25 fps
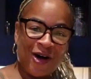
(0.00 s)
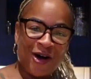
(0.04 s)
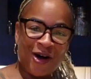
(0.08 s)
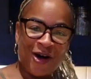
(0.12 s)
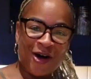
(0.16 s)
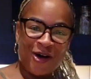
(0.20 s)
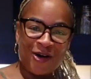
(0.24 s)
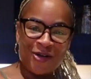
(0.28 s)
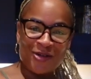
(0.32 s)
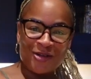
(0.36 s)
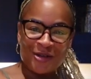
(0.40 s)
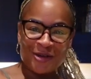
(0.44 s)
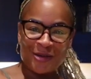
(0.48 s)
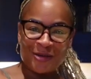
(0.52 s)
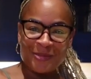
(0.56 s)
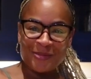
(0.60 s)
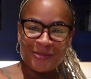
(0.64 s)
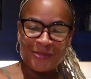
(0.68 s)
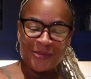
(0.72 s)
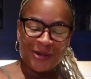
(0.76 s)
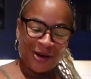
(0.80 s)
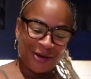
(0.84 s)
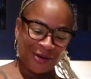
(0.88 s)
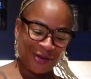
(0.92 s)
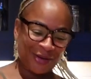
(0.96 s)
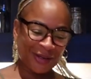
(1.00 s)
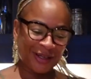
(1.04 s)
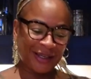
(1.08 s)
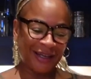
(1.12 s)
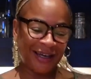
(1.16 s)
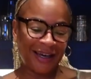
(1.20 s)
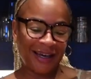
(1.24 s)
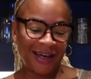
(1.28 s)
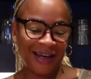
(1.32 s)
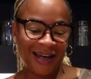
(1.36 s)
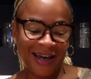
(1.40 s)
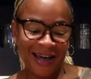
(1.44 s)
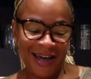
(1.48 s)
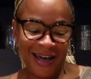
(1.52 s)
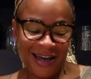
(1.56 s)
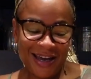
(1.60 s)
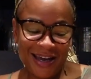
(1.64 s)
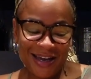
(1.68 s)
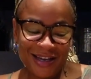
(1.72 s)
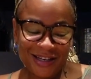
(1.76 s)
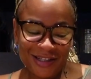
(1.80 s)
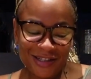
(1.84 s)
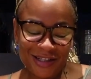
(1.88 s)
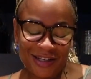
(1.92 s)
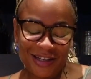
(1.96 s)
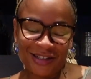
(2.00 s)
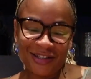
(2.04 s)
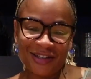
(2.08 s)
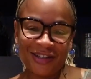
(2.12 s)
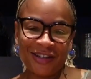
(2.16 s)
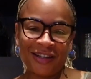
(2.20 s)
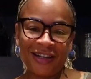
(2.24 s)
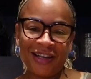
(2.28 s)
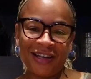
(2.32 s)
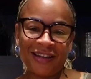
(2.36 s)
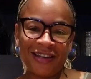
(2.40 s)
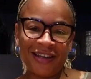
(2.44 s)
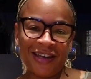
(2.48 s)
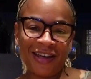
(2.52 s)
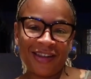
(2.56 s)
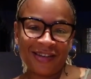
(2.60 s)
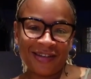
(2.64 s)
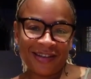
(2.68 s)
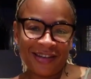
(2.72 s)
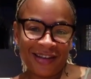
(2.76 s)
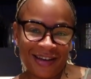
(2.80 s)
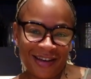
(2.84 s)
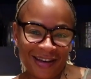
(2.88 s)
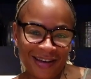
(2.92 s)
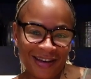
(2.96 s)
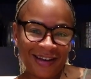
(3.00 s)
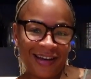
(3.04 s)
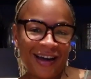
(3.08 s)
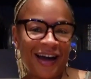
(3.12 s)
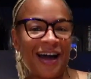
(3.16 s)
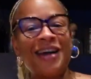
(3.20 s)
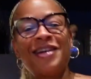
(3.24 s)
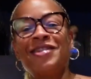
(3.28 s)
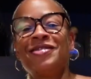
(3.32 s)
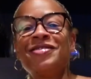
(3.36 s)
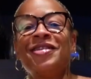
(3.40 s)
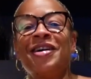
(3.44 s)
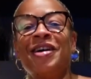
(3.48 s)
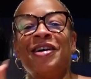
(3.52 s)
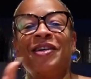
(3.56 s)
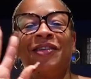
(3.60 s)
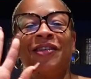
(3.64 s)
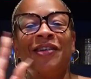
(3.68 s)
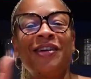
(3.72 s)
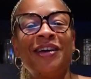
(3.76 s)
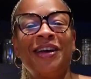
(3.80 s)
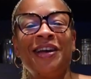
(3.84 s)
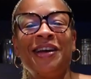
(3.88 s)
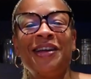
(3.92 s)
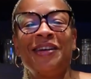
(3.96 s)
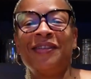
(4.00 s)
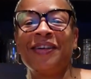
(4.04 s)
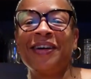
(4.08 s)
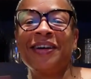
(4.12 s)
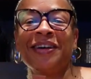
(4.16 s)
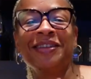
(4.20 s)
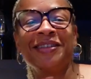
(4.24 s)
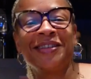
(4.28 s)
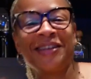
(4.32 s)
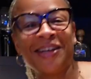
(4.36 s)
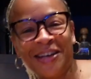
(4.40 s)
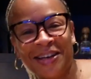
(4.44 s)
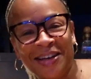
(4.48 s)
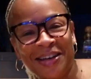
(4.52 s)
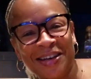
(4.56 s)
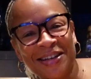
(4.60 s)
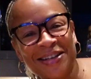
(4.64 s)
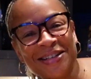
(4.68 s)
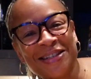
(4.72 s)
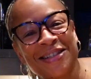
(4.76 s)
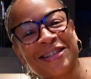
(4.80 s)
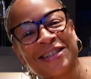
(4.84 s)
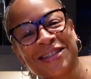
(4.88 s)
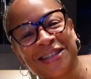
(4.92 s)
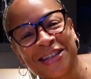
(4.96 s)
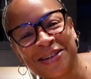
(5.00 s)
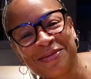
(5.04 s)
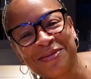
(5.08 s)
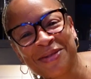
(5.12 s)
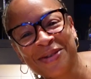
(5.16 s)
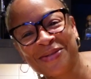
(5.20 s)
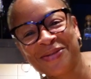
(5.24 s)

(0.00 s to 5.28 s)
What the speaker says: Holy moly. Should I turn down the other light? I don't know. Anyway, this is gonna be